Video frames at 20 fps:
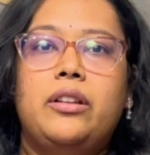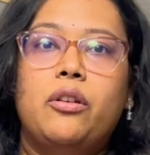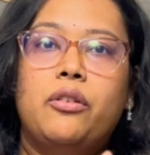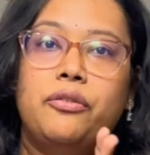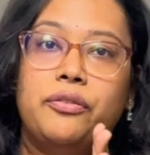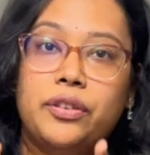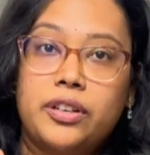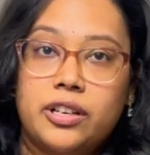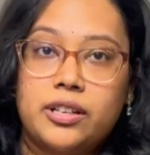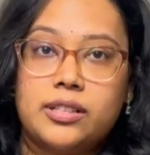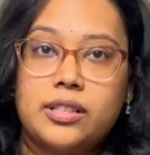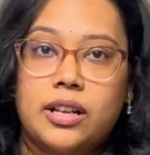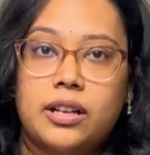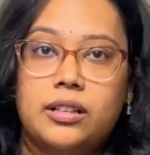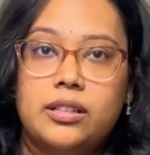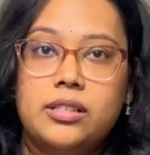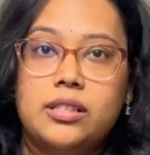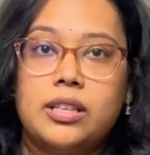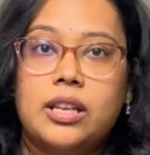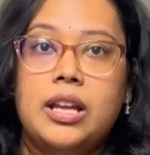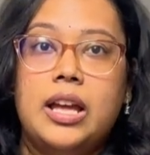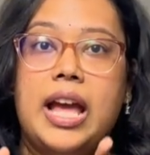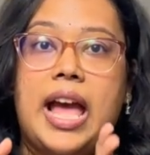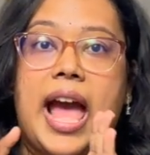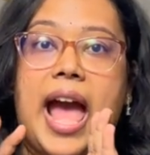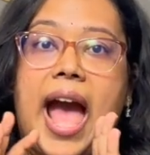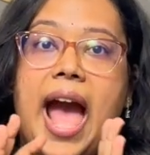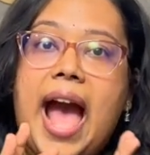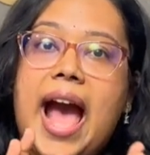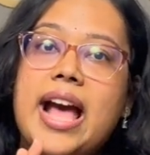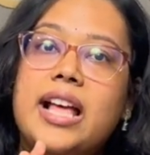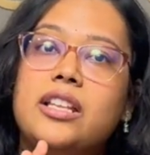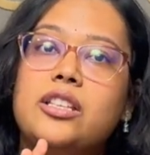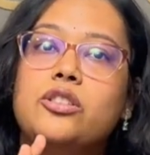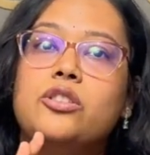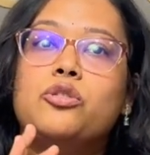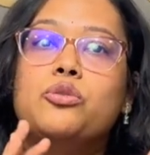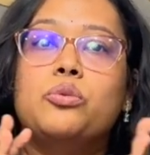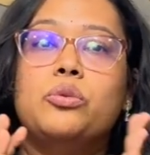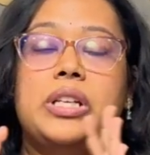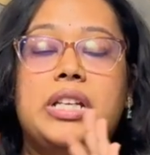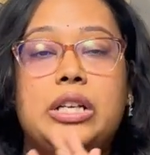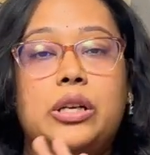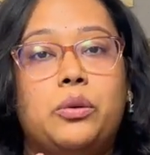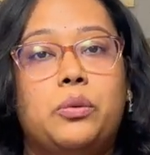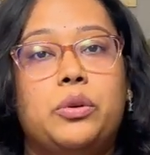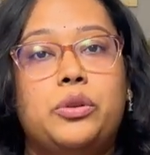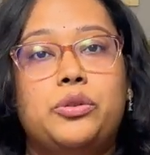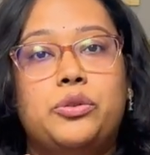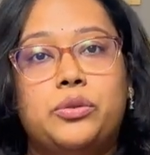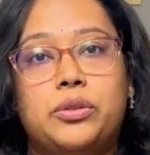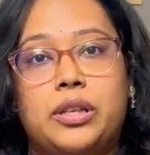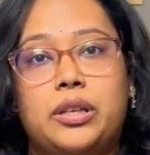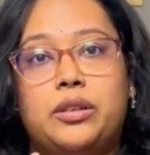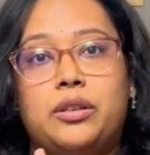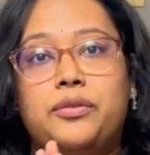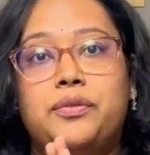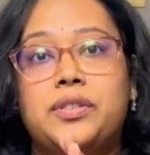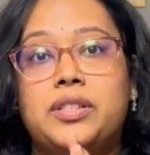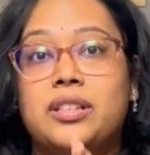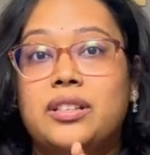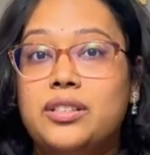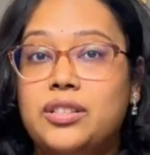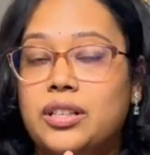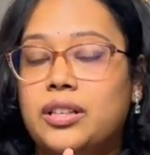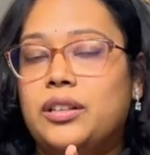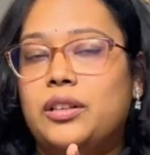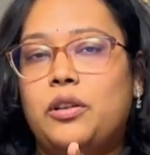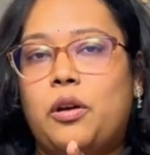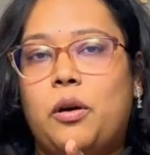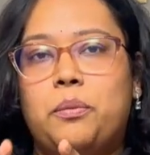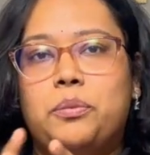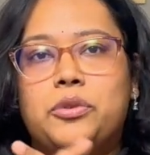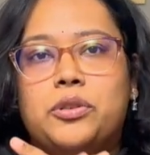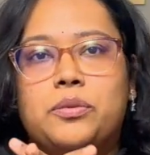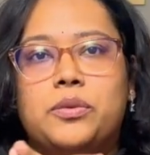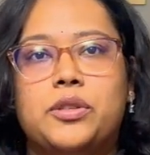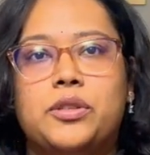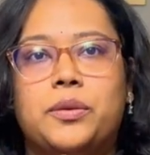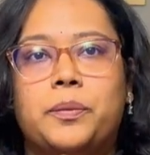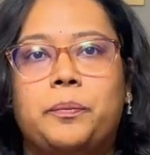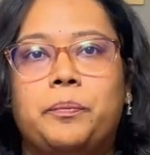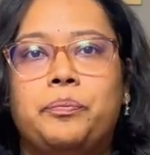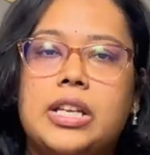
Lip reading: of results as to equal to that of surgical options.